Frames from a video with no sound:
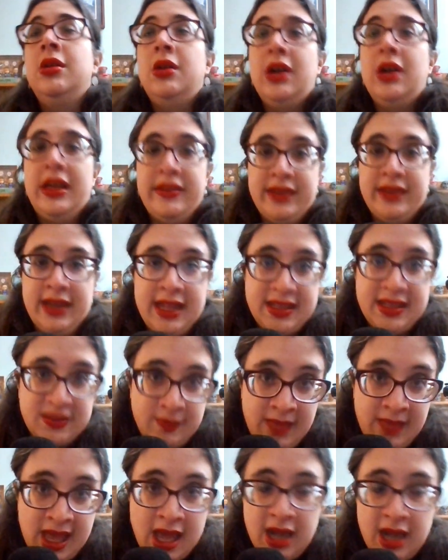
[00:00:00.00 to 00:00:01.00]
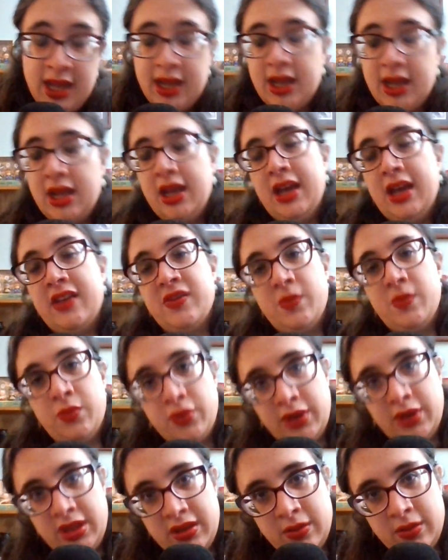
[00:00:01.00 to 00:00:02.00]
is an asthmatic, has
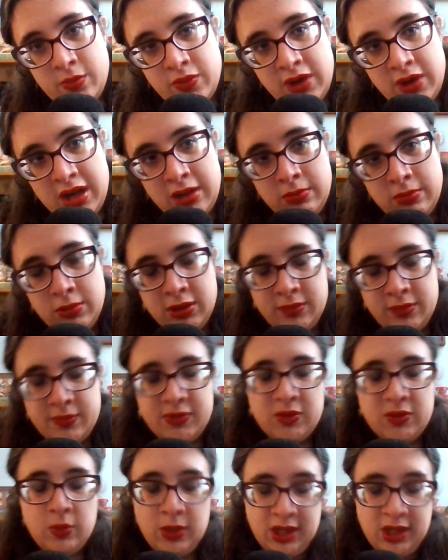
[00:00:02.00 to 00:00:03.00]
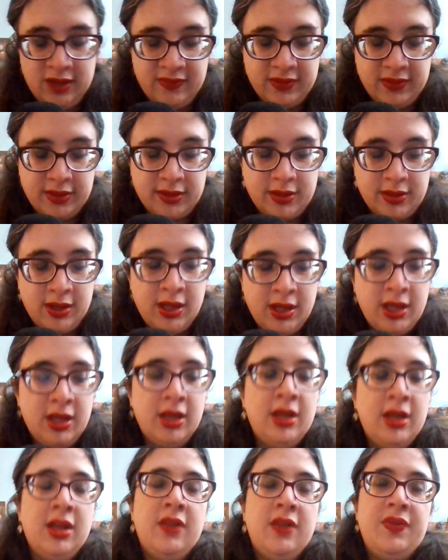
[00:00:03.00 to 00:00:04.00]
breathing problems, whatever,
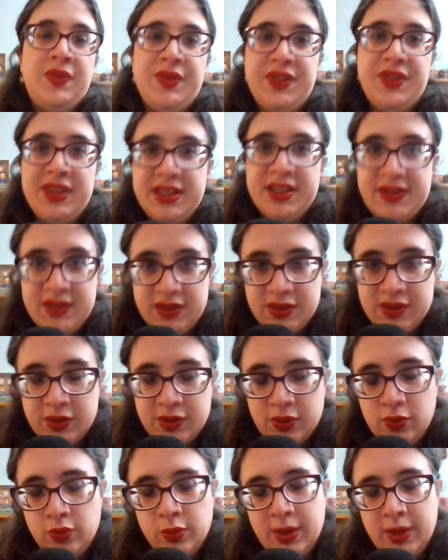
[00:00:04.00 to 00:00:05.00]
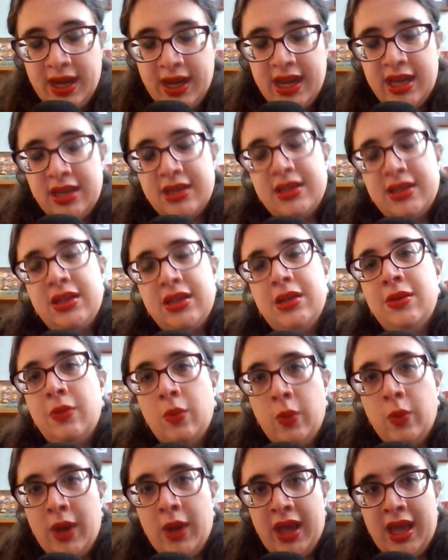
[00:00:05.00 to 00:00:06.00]
this is a great
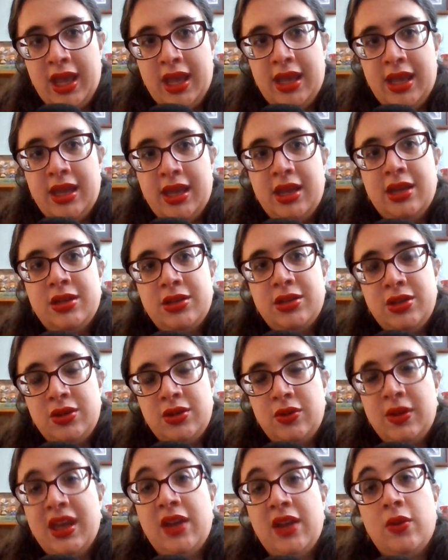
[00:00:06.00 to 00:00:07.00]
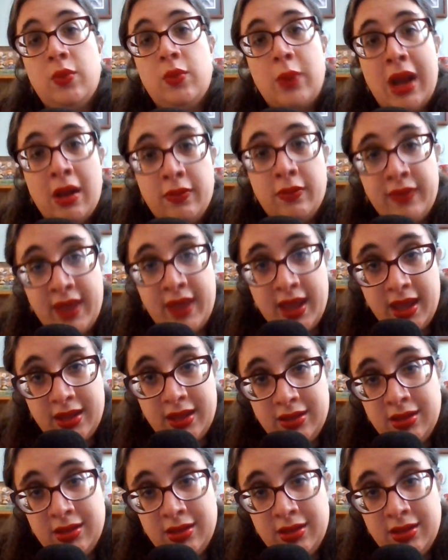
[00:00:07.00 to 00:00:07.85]
way to get around that.